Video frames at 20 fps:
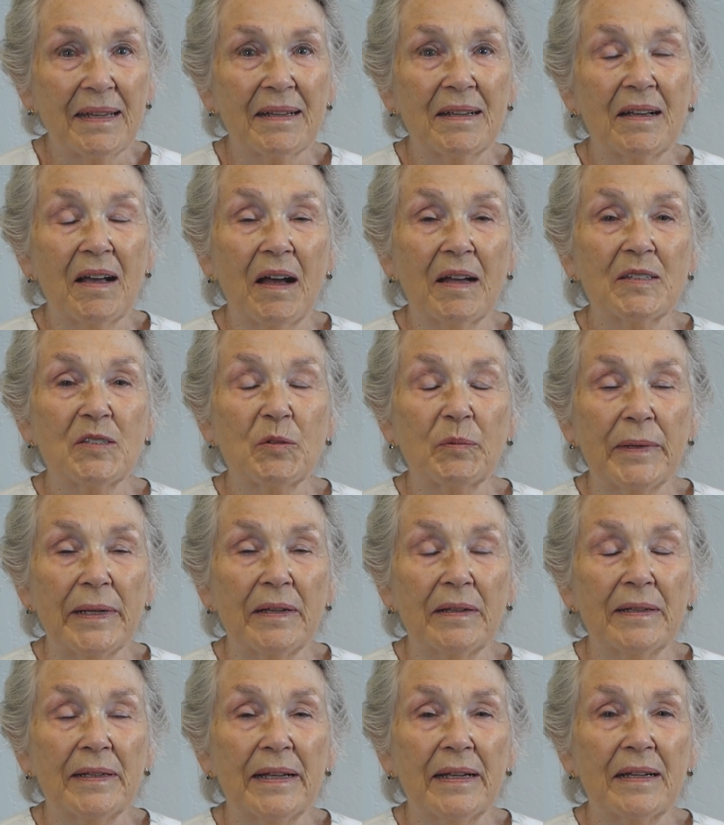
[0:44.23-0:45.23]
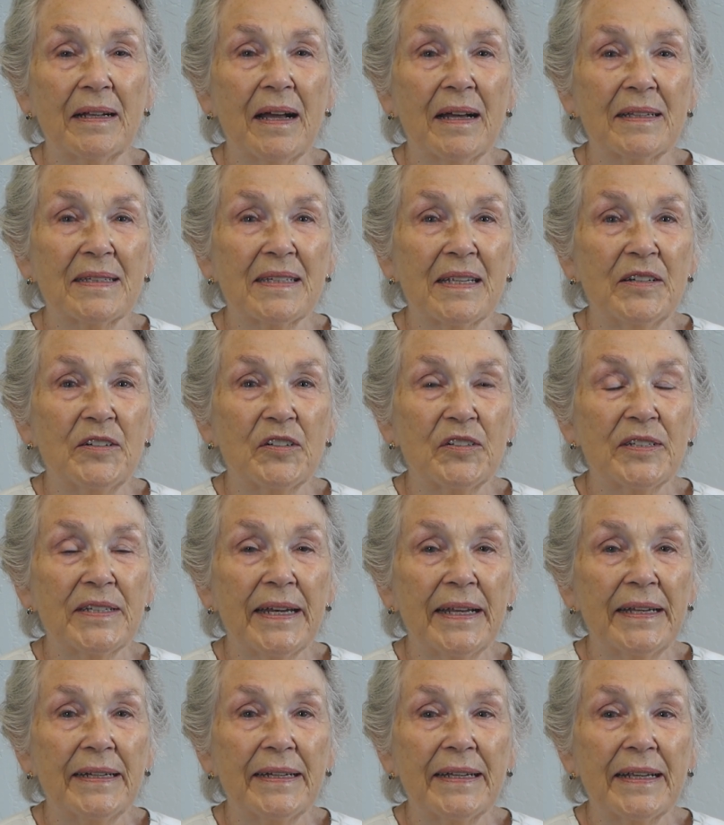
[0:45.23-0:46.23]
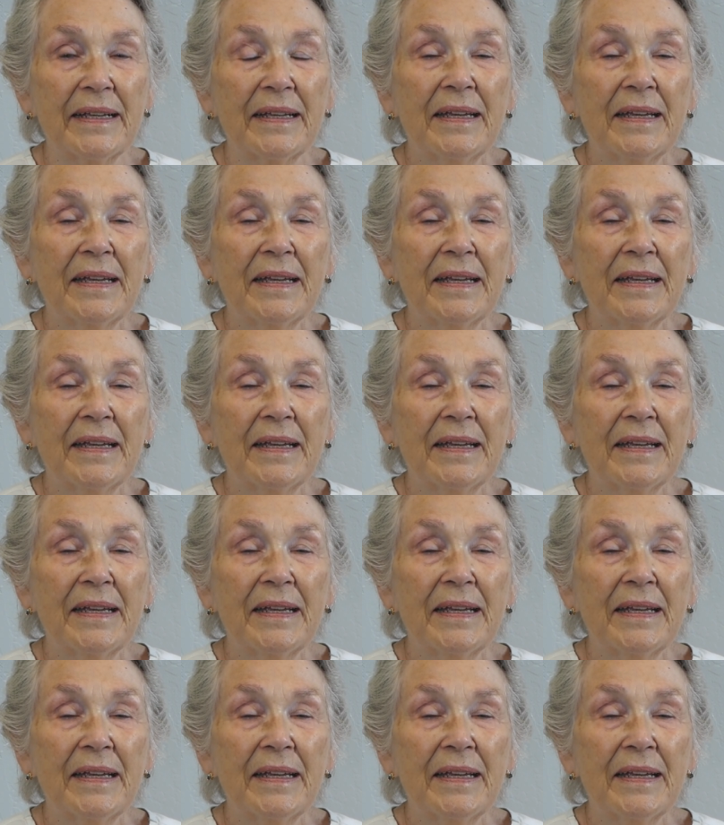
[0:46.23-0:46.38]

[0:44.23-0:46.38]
God's will and God's understanding.